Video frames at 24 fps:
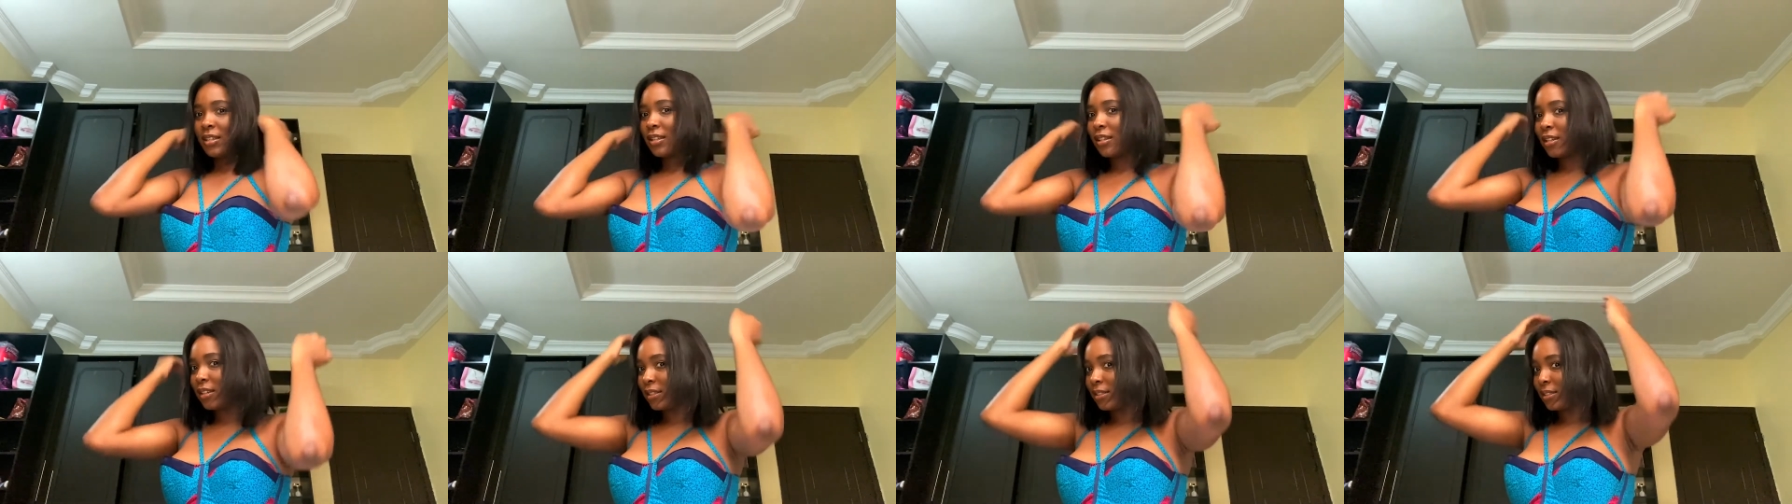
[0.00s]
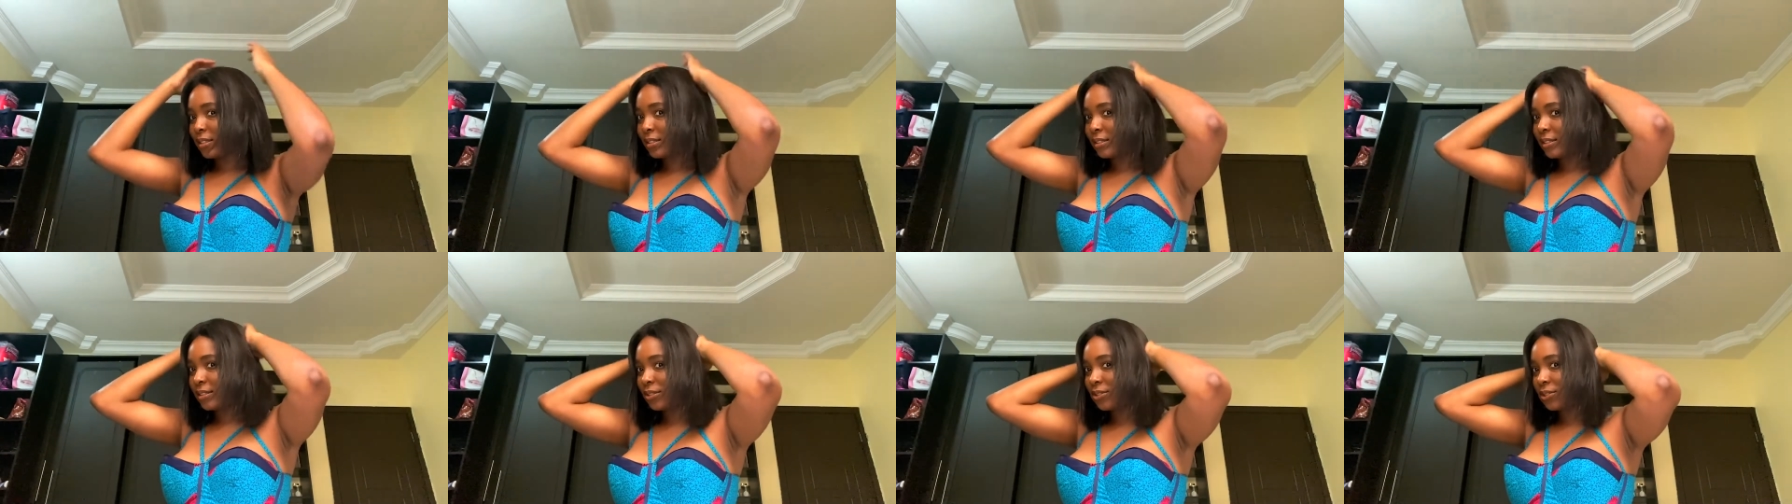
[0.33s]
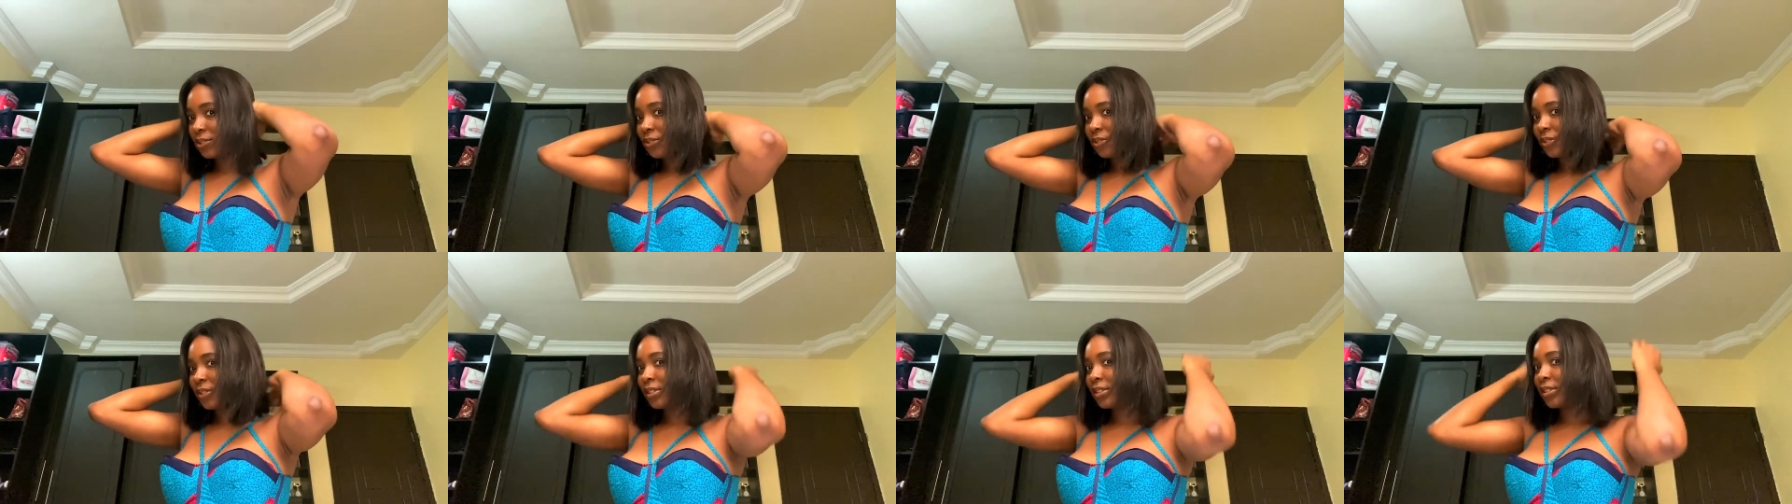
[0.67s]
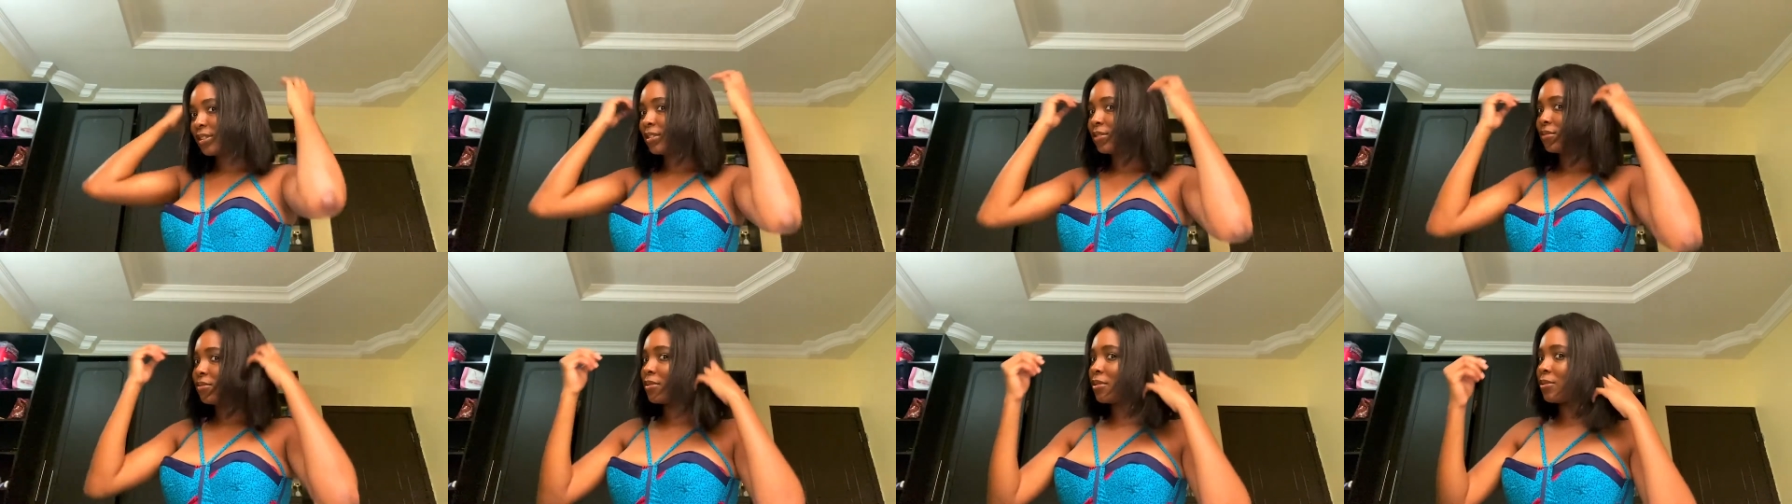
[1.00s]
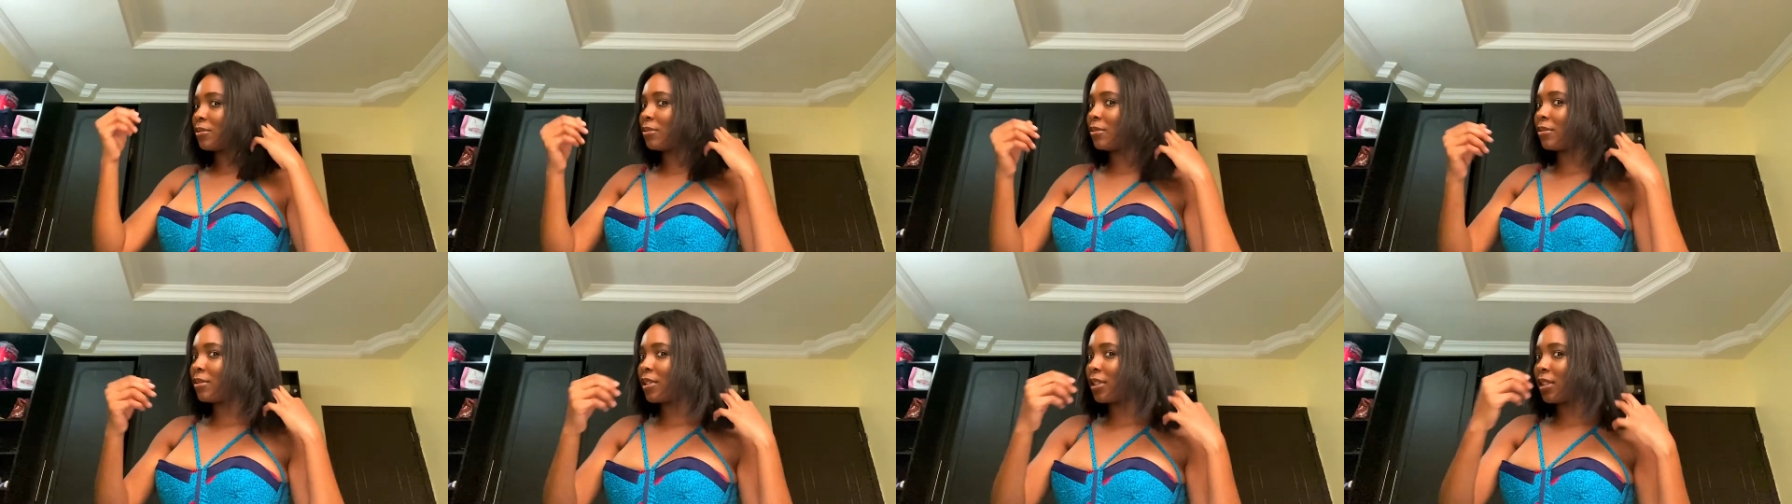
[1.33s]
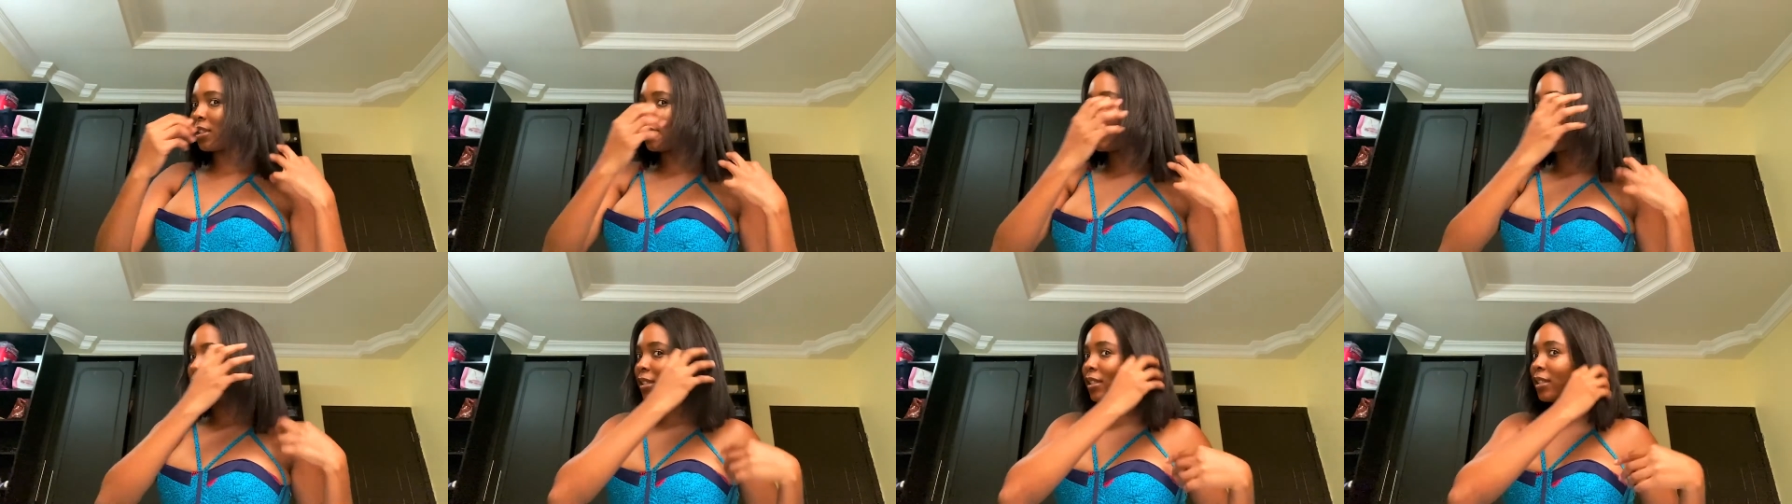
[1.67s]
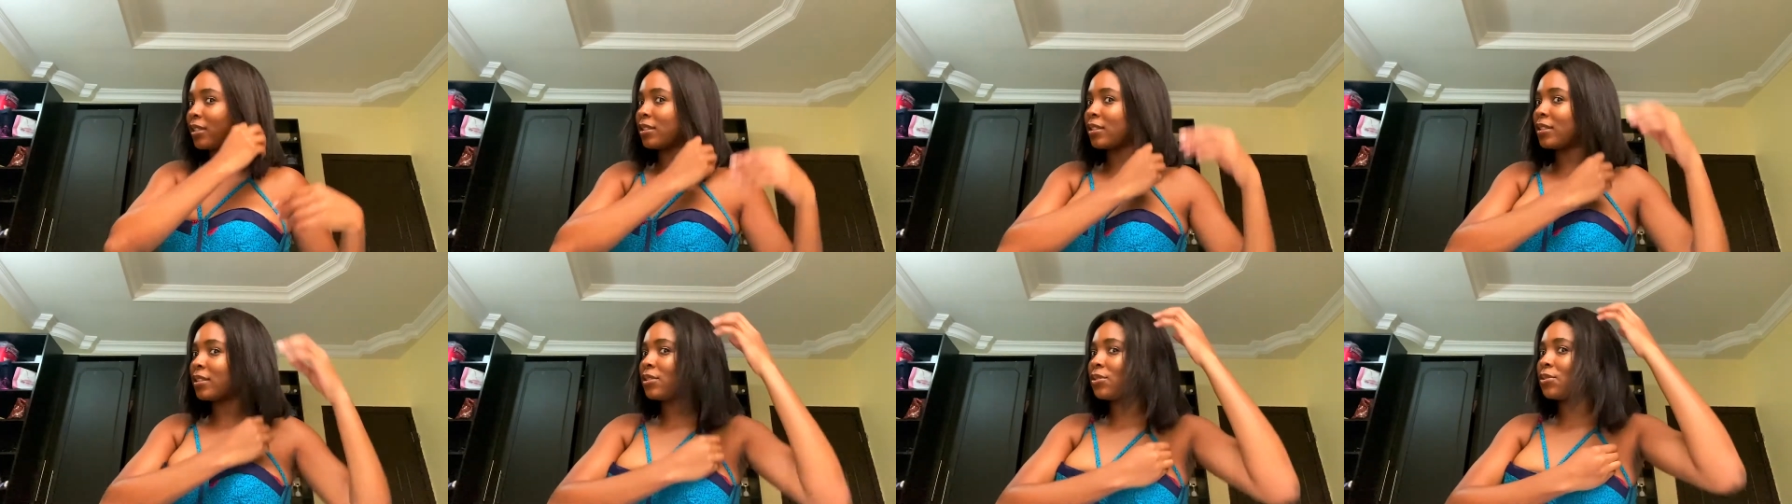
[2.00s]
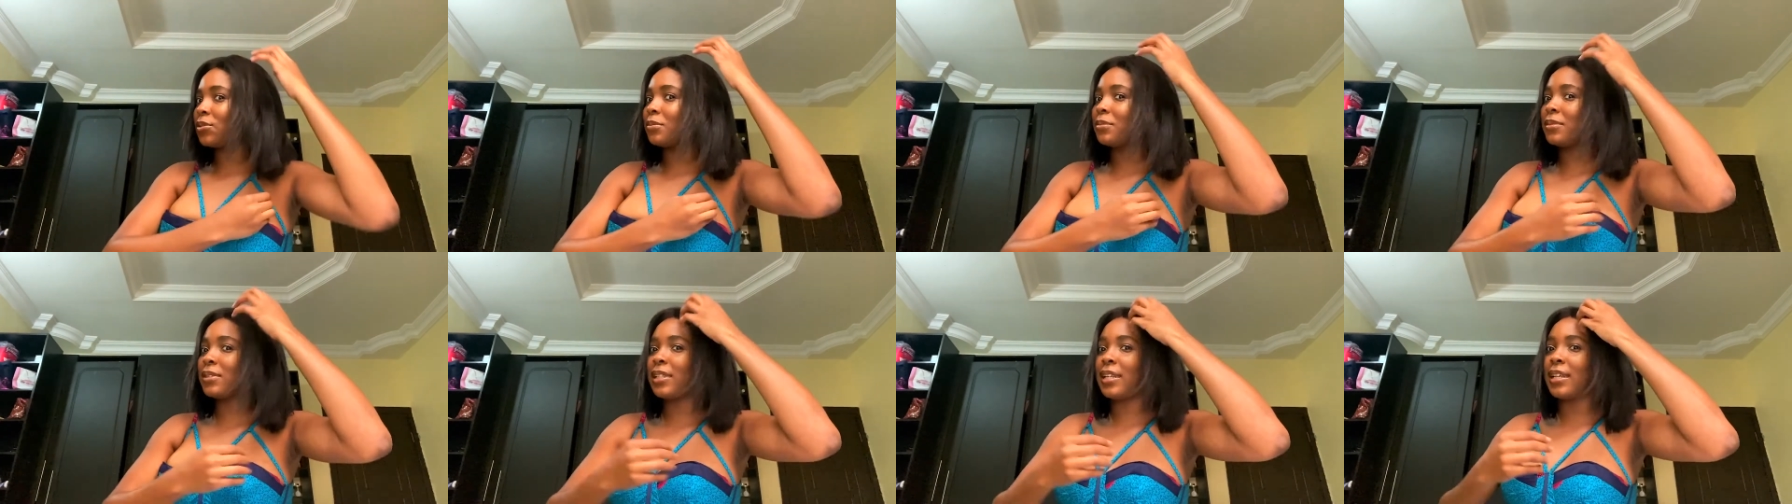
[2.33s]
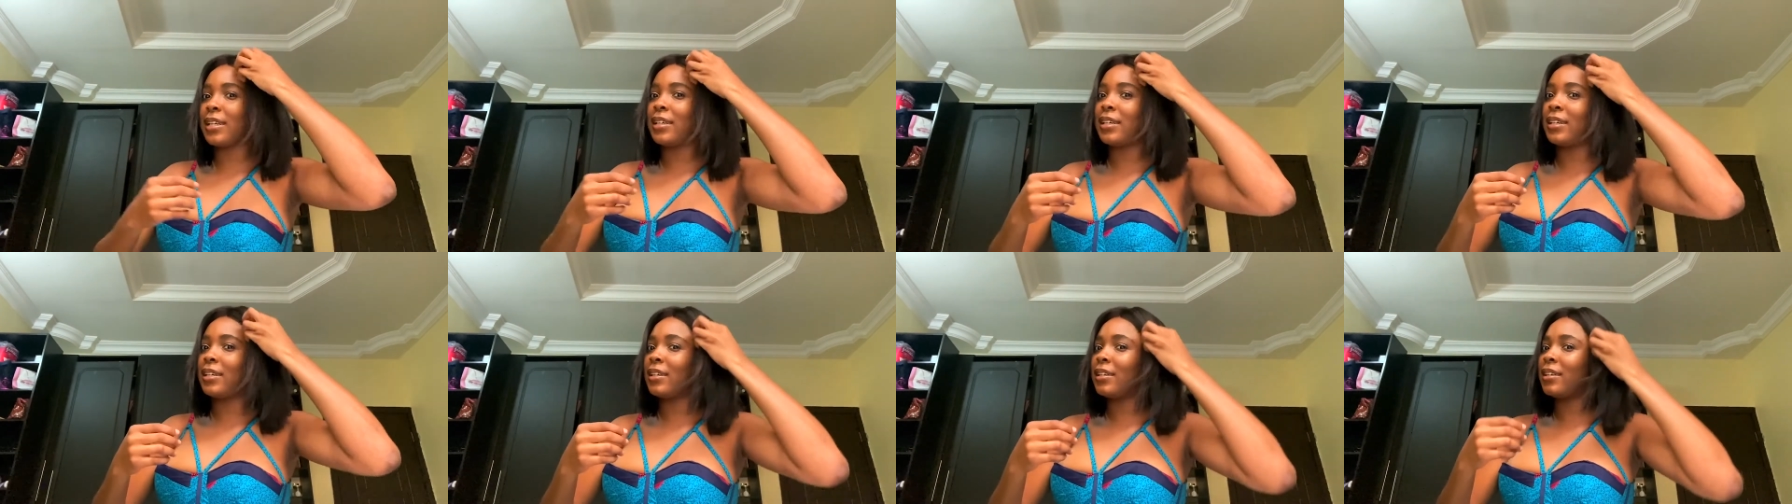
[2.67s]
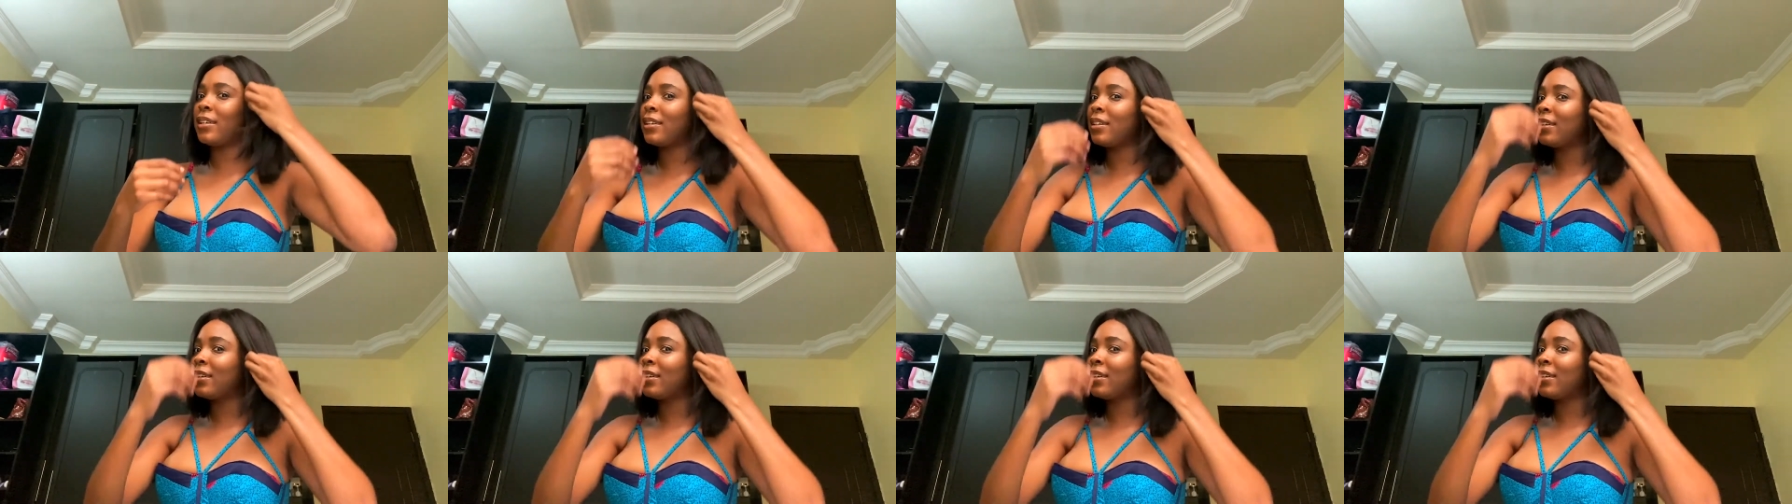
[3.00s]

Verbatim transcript: i just need to straighten it real quick and it will be like a